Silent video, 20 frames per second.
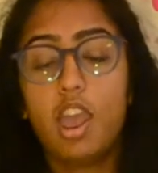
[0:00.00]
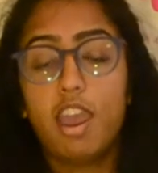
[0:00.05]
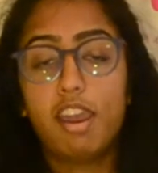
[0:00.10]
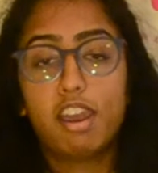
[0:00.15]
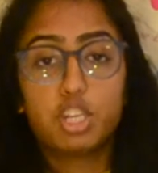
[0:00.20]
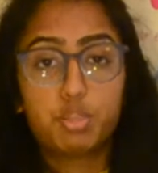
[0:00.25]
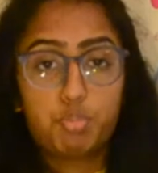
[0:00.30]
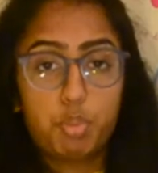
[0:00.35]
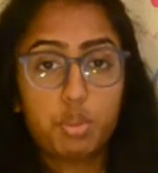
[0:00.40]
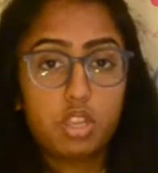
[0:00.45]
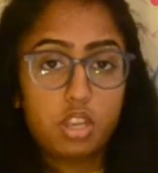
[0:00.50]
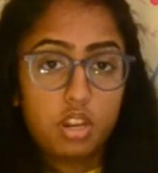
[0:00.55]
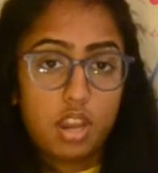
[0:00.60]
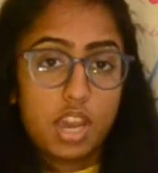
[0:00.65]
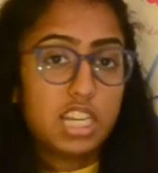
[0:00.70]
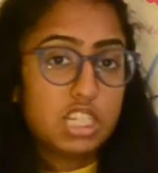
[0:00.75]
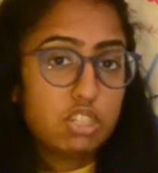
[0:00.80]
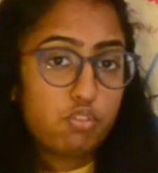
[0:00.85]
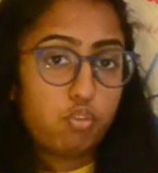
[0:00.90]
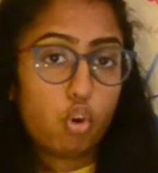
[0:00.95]
and spend the
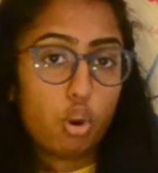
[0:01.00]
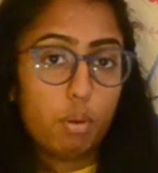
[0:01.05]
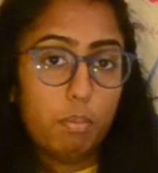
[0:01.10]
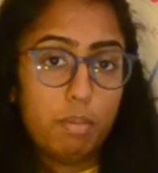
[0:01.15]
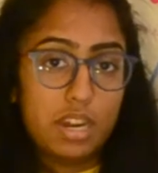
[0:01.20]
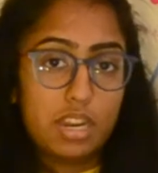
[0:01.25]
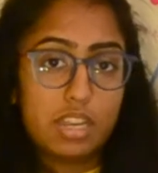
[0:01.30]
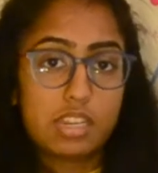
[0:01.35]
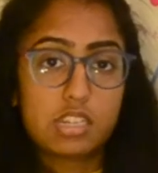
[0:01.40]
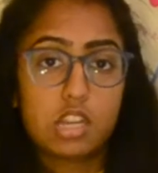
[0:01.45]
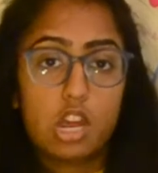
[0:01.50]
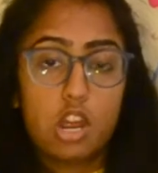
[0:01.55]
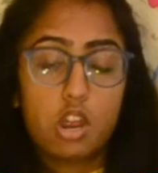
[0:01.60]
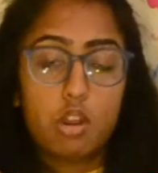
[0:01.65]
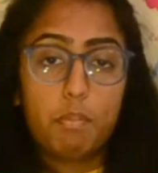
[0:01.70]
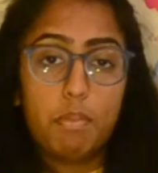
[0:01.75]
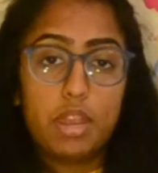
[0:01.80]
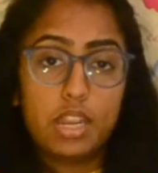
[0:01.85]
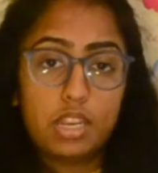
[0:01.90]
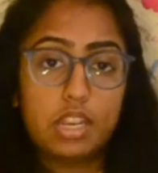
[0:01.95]
next 4 minutes
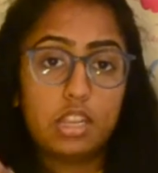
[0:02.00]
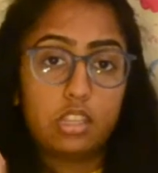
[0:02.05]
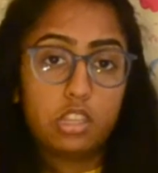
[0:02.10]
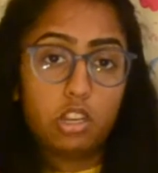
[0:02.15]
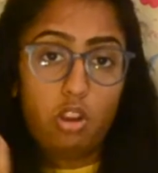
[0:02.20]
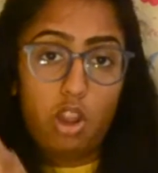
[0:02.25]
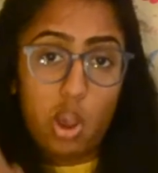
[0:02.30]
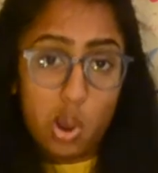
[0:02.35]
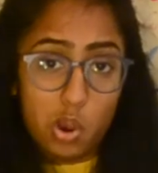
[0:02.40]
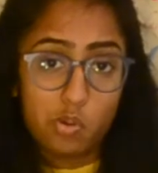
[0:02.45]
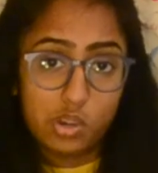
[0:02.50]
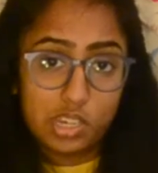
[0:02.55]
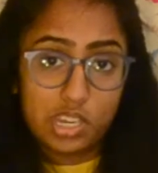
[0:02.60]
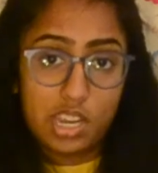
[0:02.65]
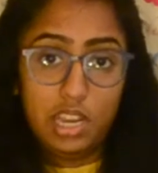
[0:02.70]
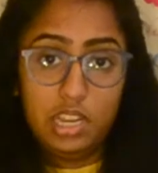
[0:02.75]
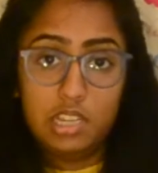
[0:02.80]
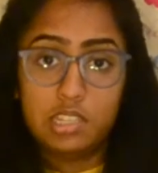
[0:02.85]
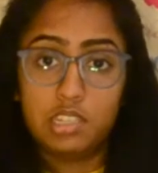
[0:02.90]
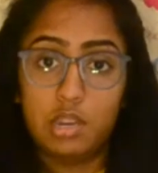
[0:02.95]
making their own
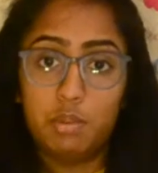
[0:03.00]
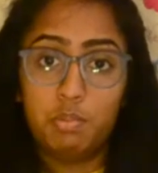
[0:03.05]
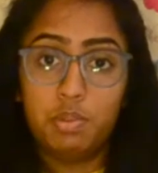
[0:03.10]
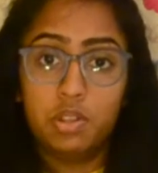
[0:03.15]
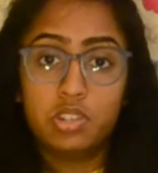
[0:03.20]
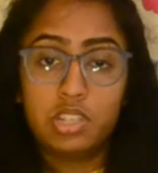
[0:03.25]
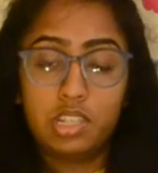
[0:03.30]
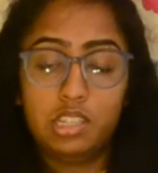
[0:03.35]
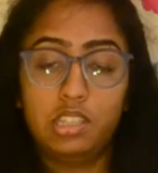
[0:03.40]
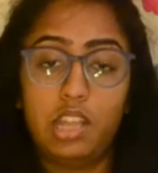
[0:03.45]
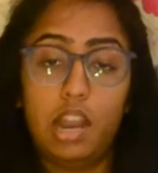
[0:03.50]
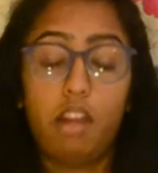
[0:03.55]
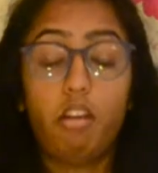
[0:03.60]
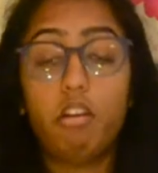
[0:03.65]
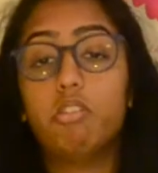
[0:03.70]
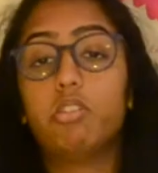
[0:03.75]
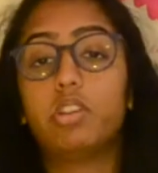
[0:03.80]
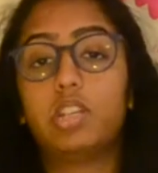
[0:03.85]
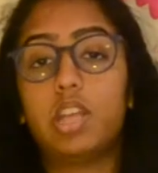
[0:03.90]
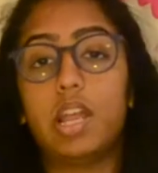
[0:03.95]
case and building their
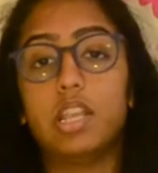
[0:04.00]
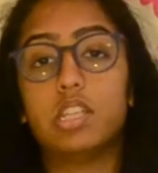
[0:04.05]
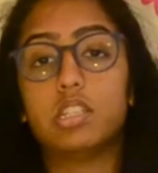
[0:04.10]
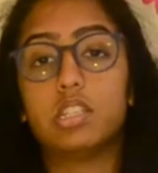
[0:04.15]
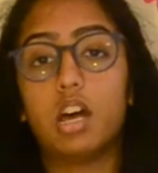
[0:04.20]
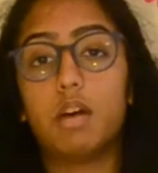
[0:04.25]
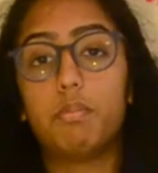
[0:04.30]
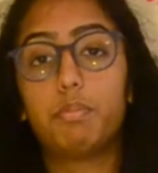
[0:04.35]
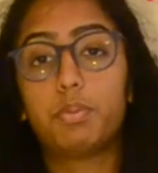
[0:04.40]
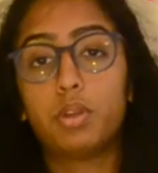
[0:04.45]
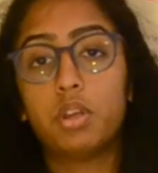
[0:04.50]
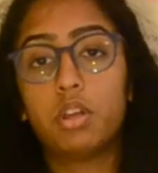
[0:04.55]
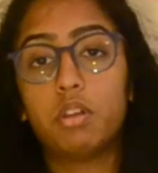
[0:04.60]
own case up.